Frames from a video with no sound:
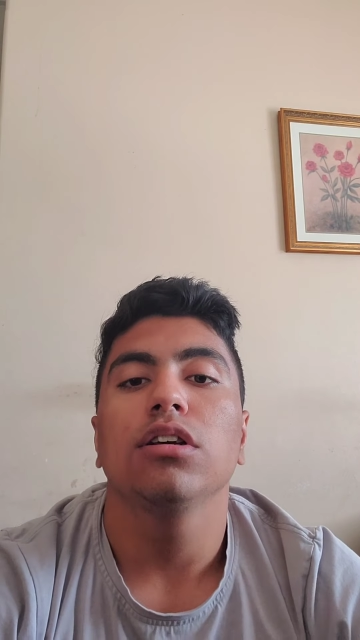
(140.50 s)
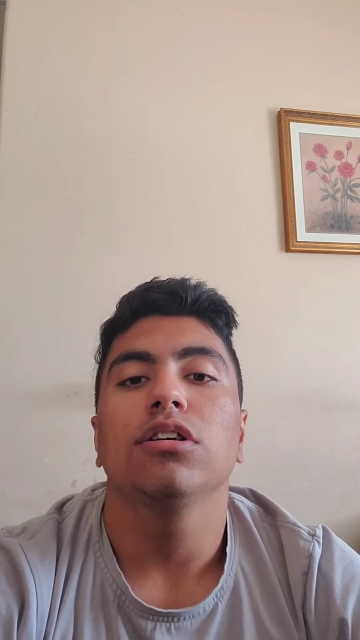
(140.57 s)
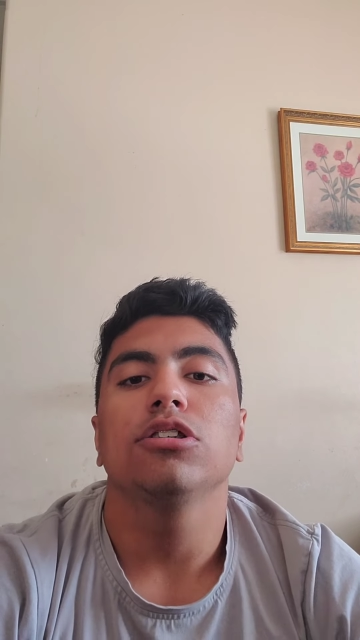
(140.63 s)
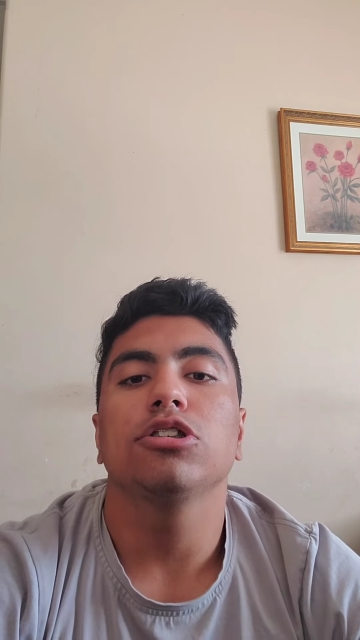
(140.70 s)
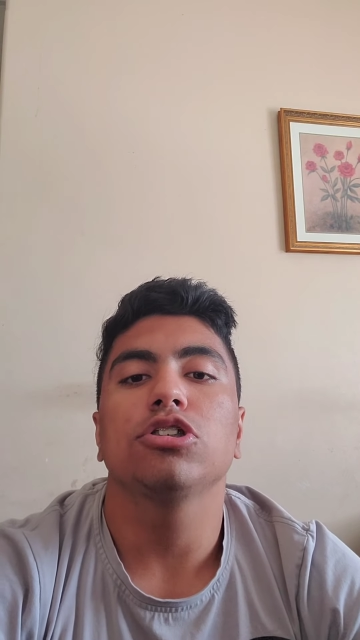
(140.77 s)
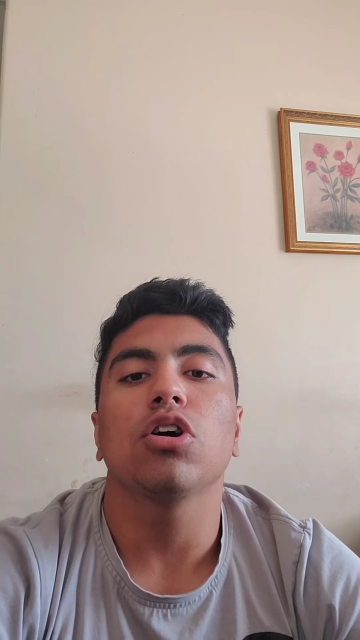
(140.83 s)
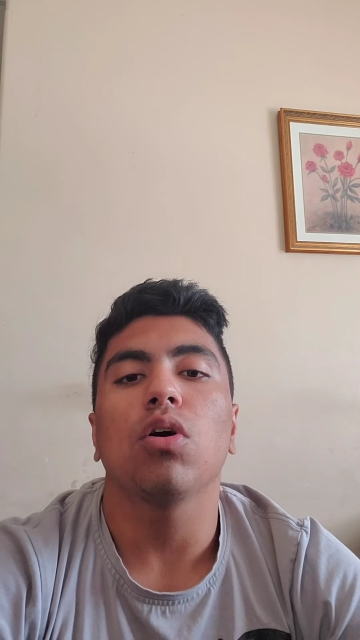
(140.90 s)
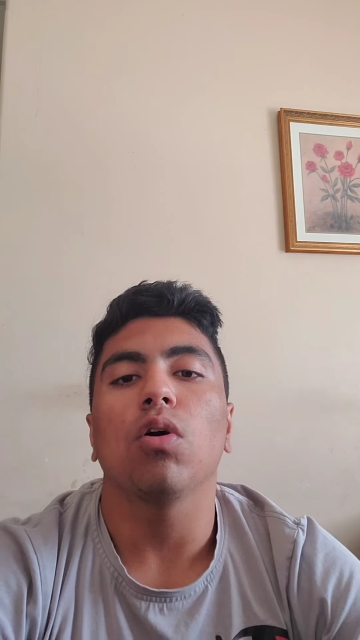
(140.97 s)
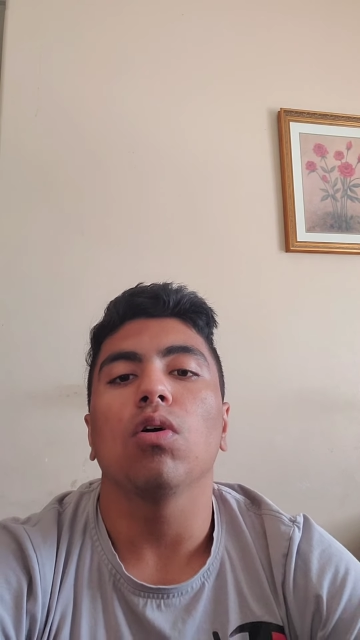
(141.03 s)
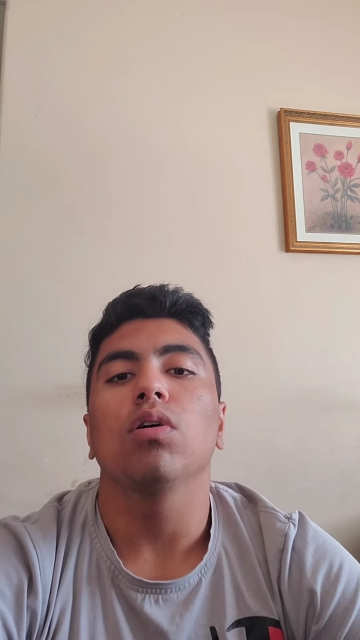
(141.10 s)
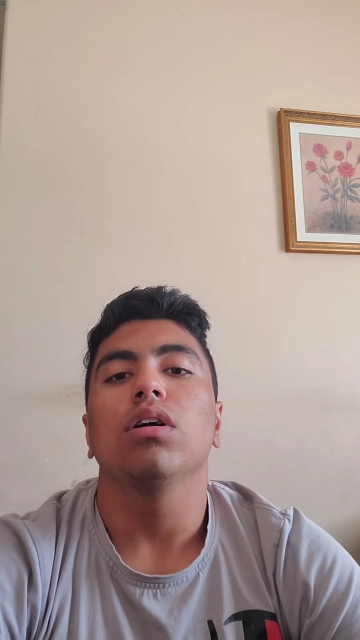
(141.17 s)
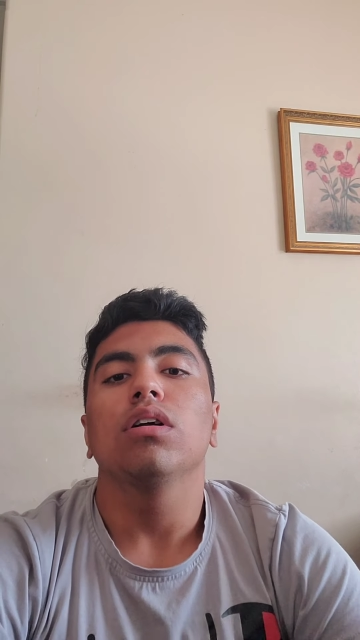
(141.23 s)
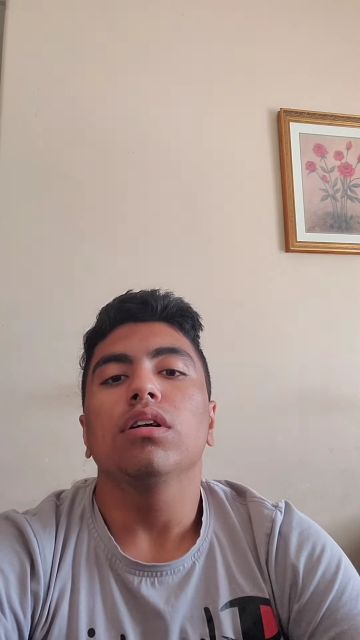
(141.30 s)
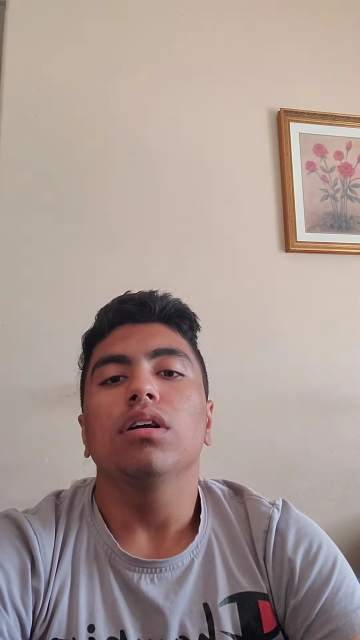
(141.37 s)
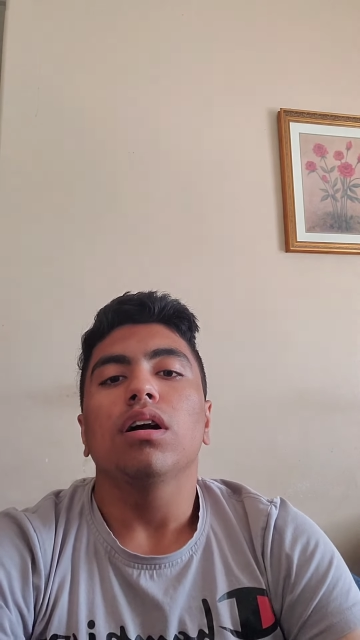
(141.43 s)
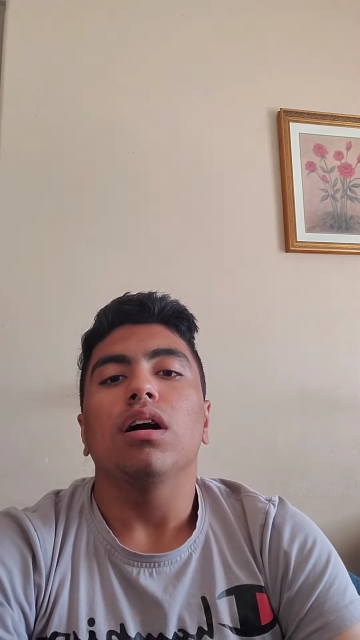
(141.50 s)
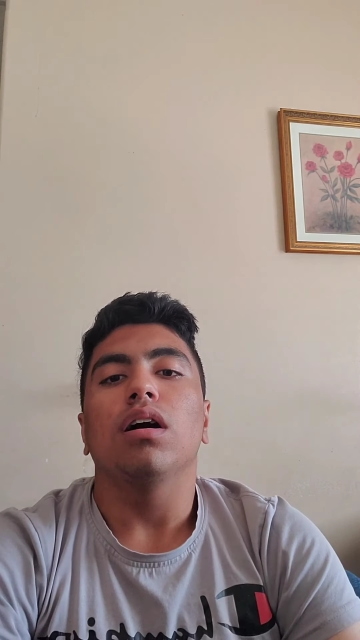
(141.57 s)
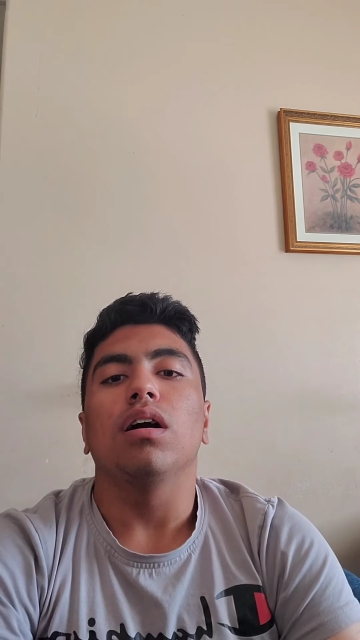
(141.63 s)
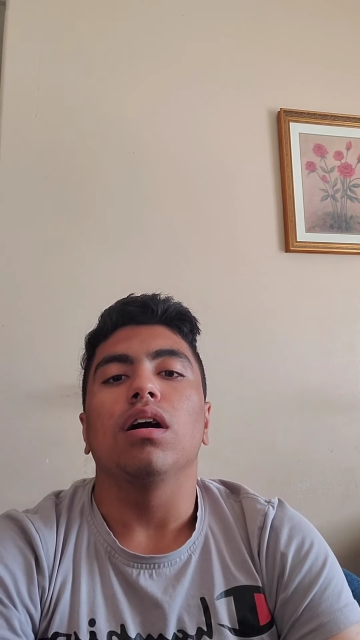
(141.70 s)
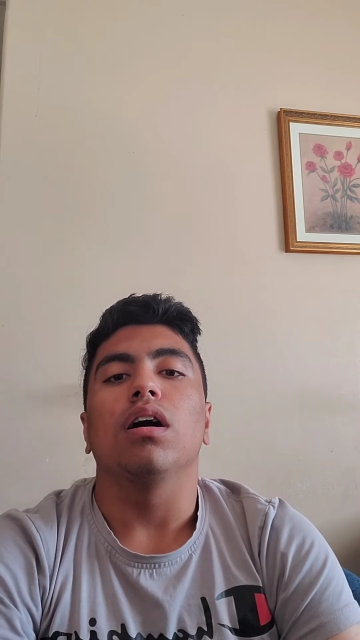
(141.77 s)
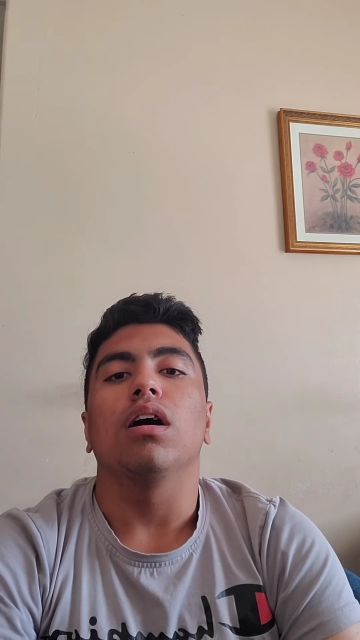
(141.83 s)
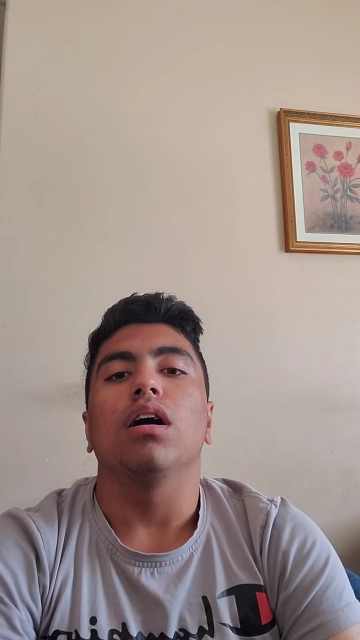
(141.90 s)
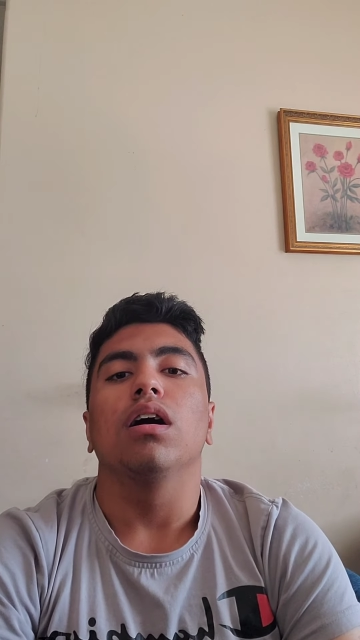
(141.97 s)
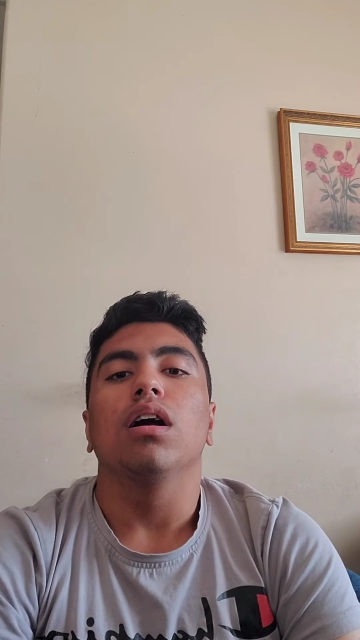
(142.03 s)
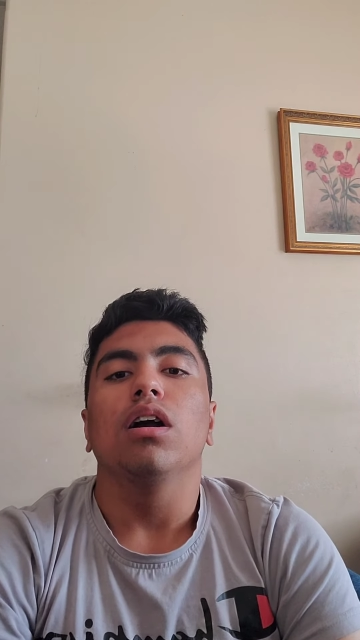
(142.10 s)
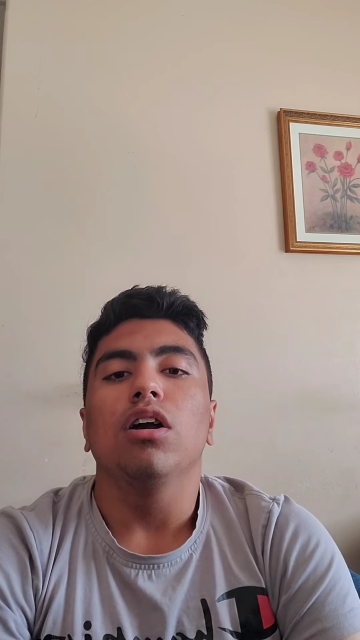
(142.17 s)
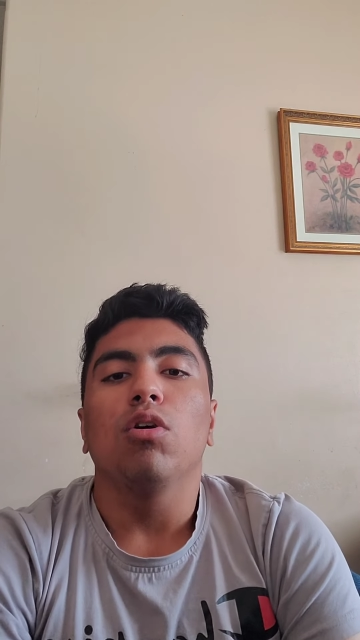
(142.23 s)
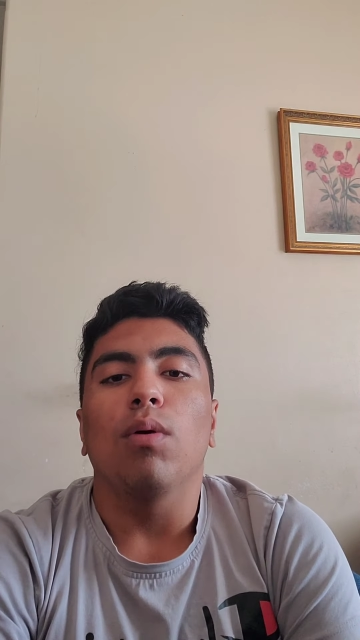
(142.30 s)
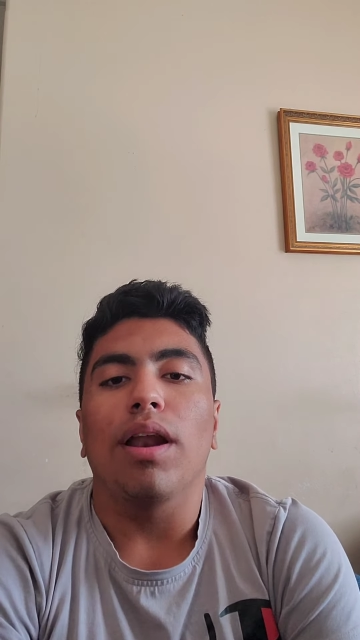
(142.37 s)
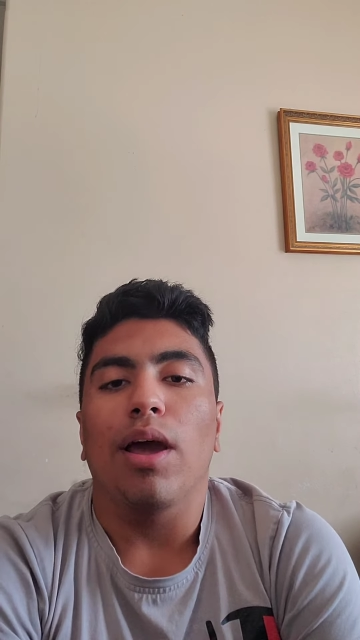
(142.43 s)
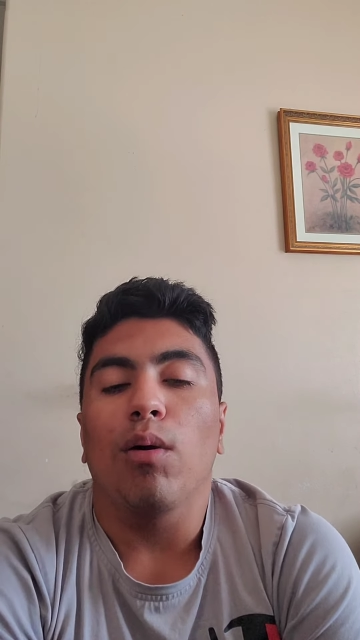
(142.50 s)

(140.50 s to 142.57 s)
So when